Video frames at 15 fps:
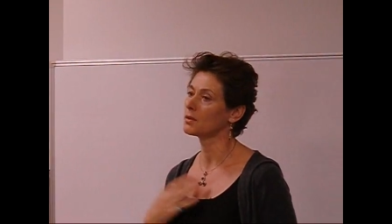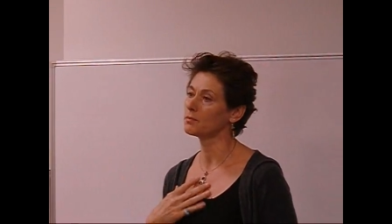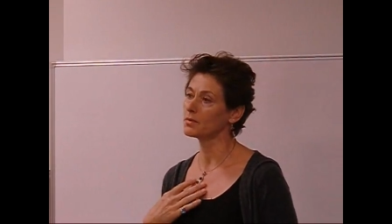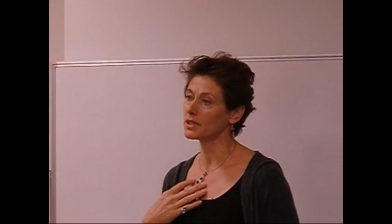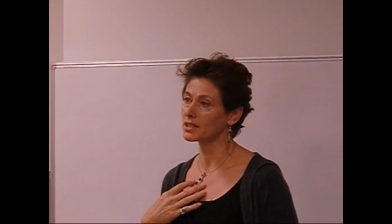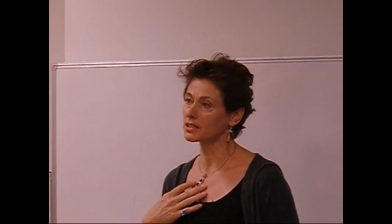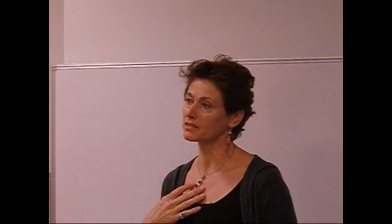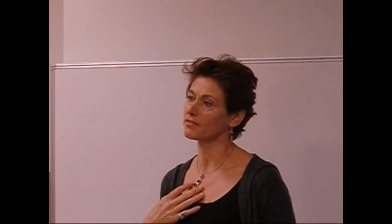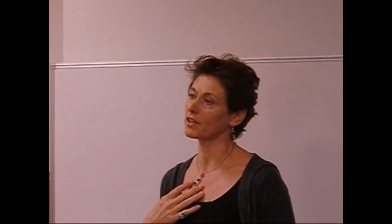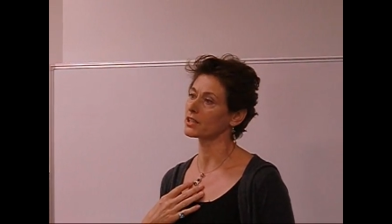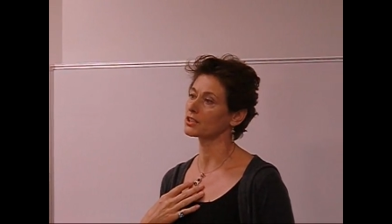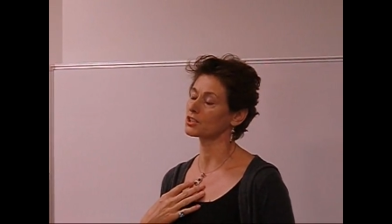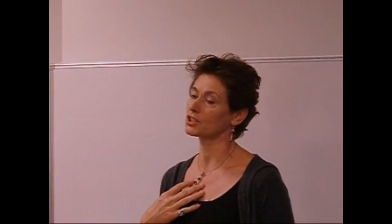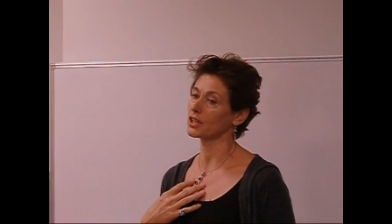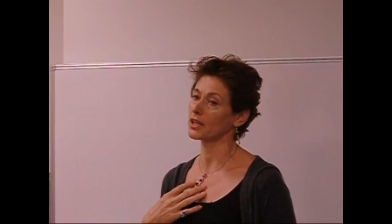me as
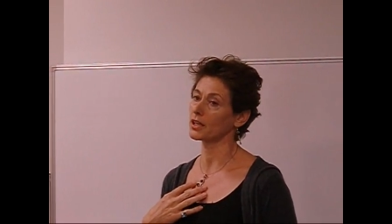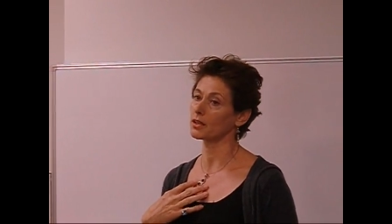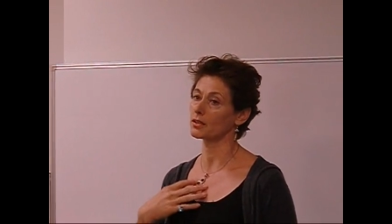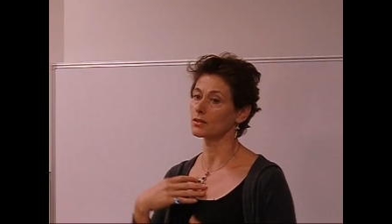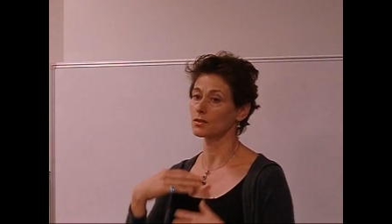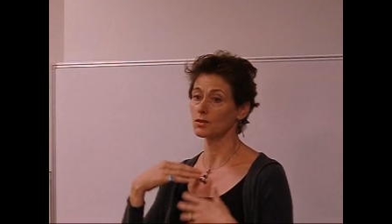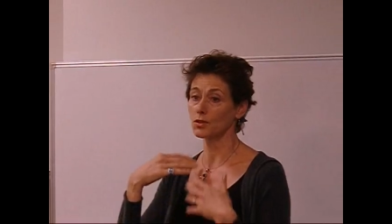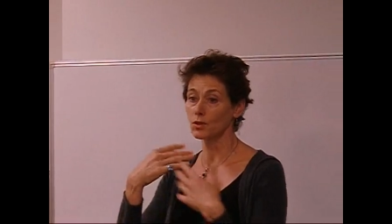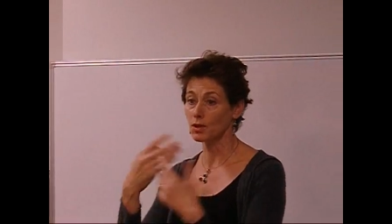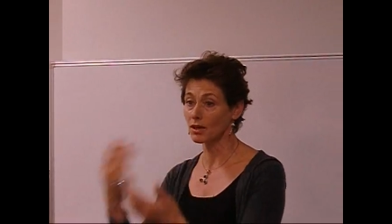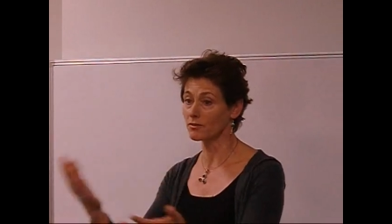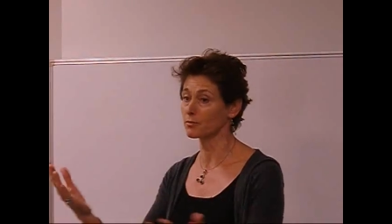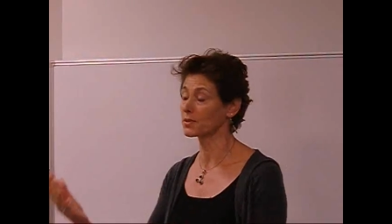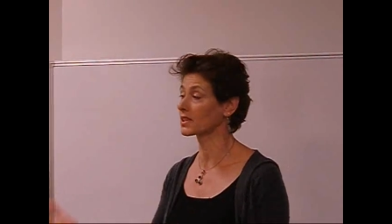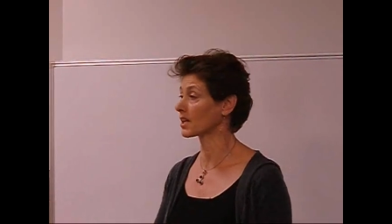vice chair or
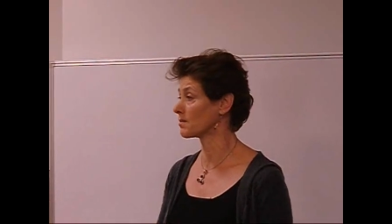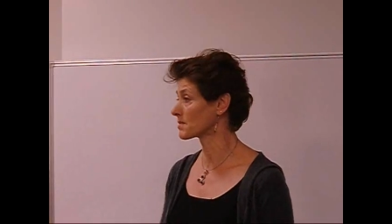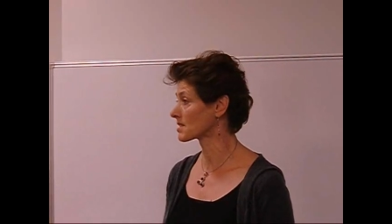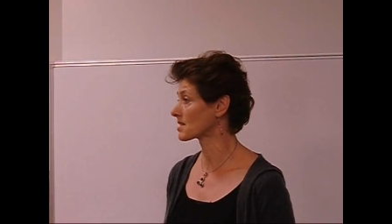whoever becomes